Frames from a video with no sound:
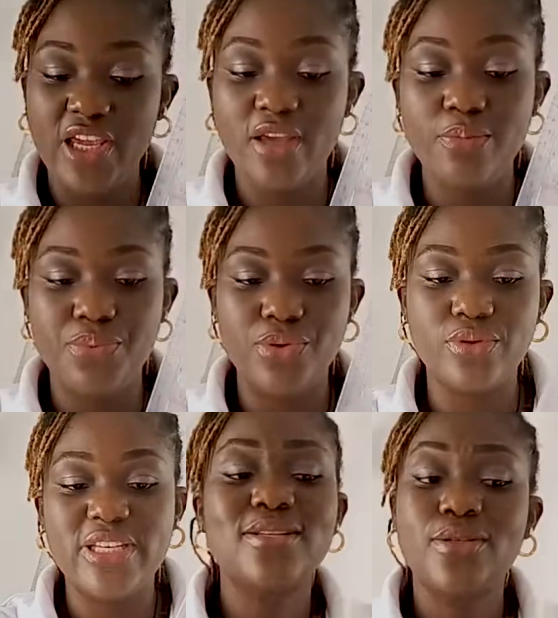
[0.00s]

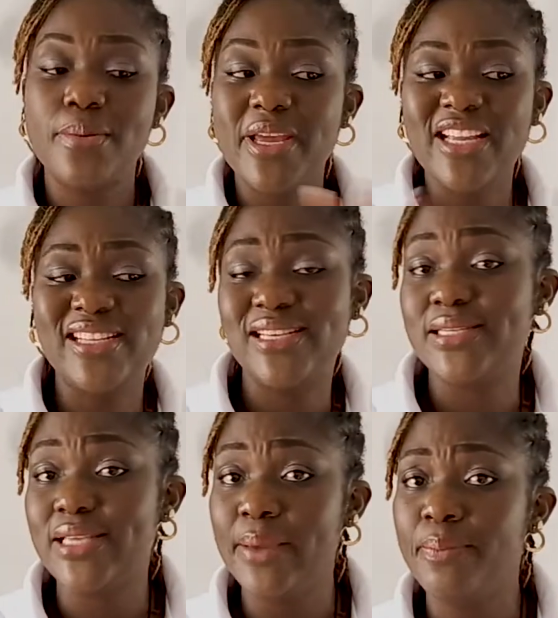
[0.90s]
inbuilt. It has so many
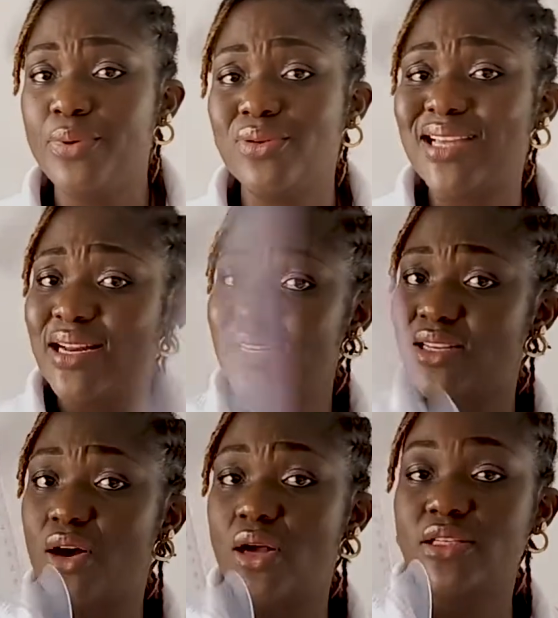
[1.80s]
things inbuilt and it
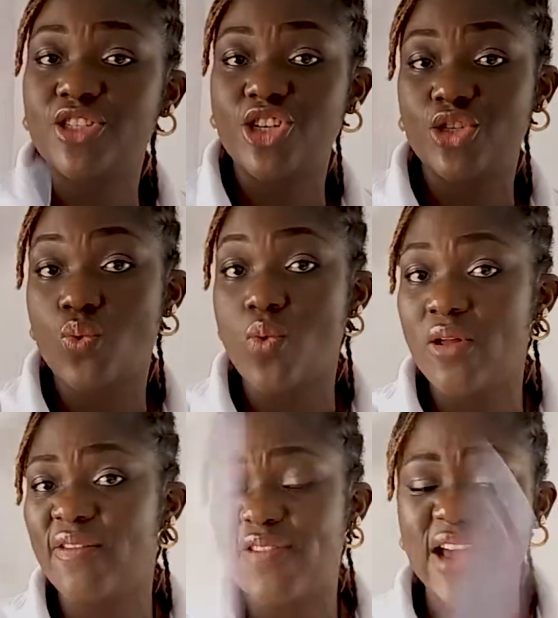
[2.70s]
costs just
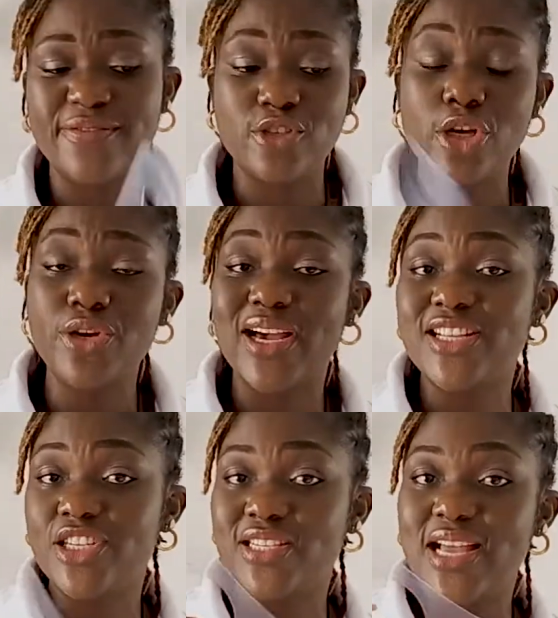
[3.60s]
1.5. So you
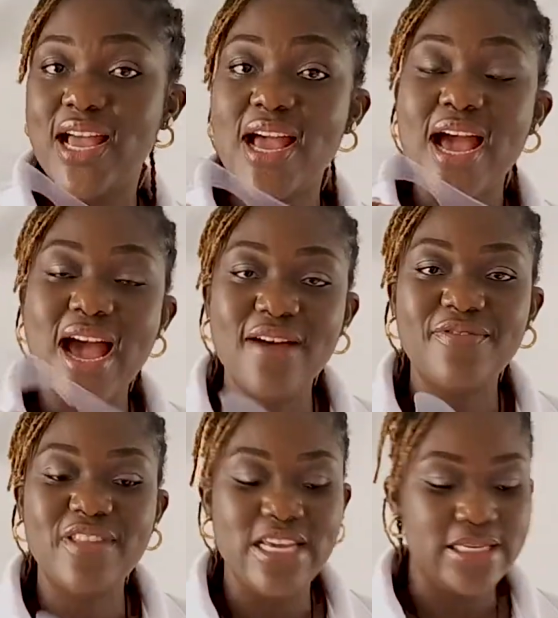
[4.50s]
can just
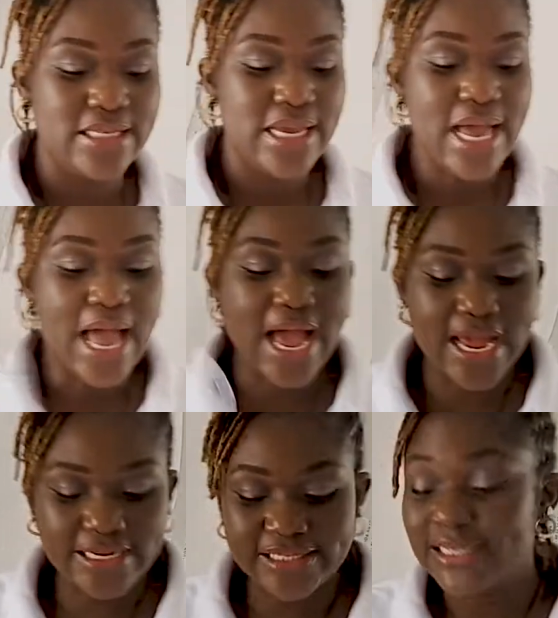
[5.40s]
have this
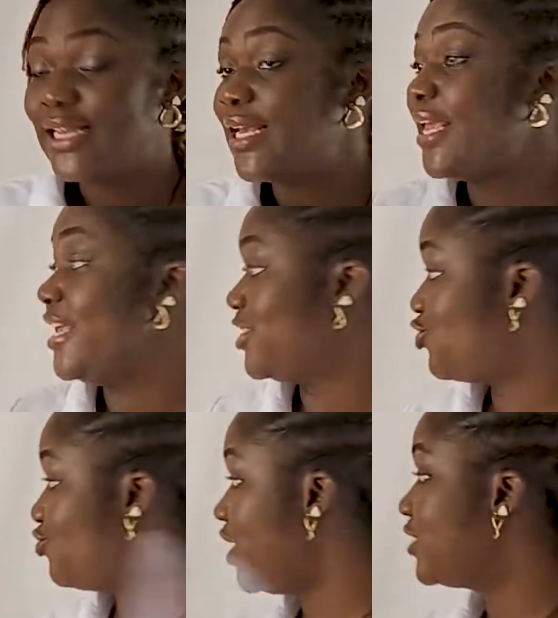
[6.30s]
and a
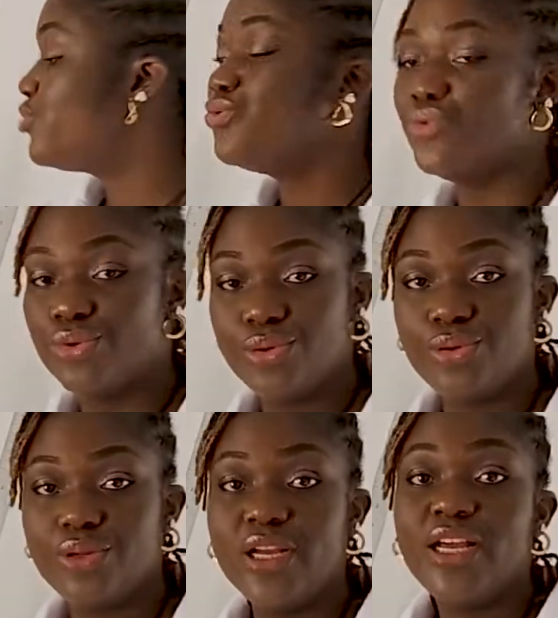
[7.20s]
straight rule